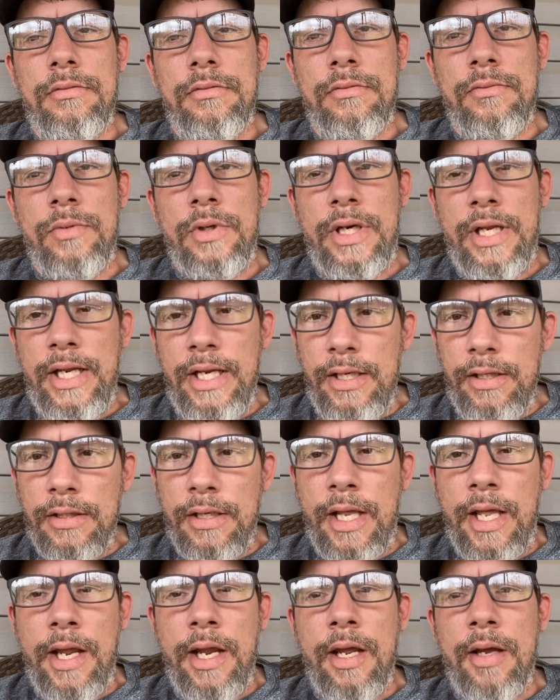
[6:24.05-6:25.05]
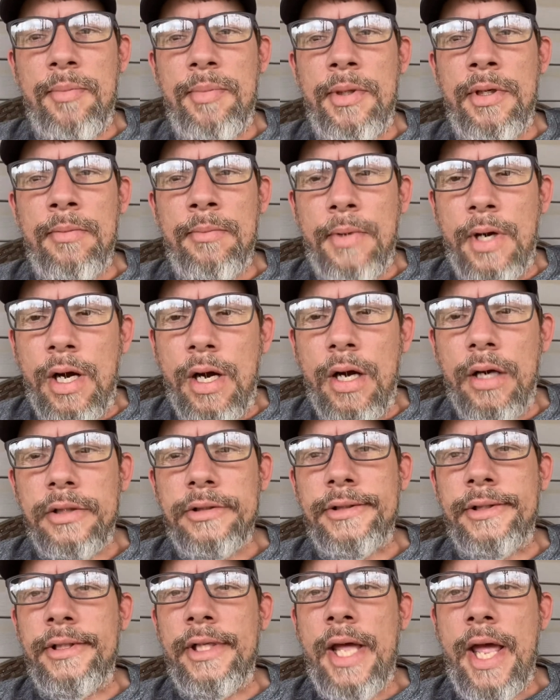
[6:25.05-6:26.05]
with a heating lamp in a
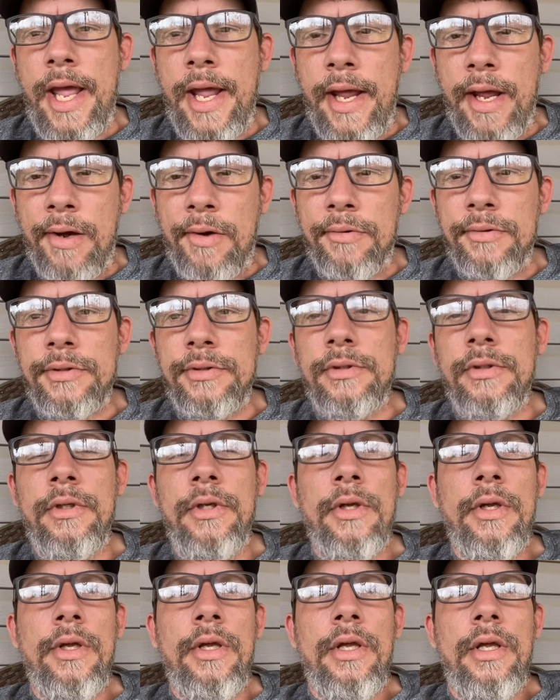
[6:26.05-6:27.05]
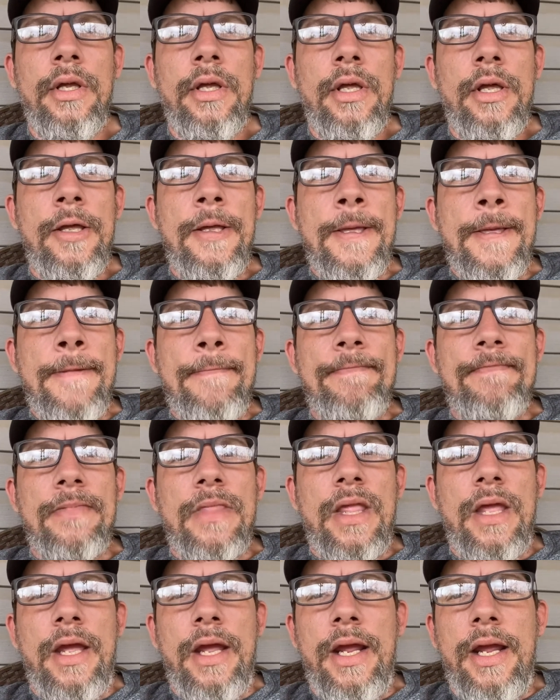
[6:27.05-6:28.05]
box in the house,
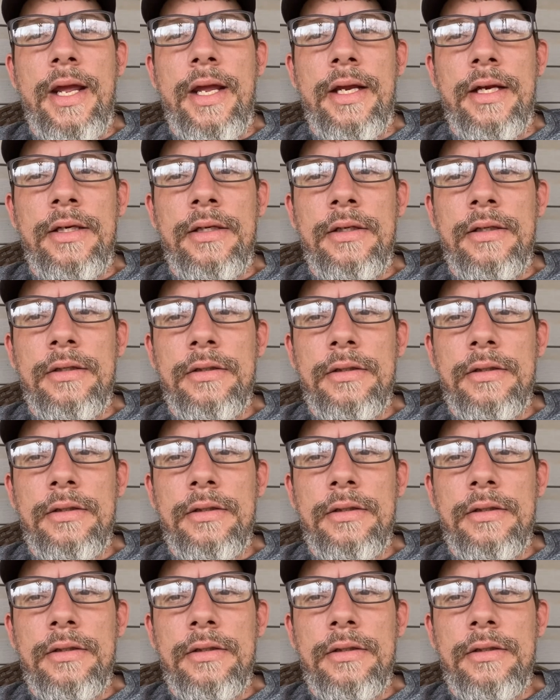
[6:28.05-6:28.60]
and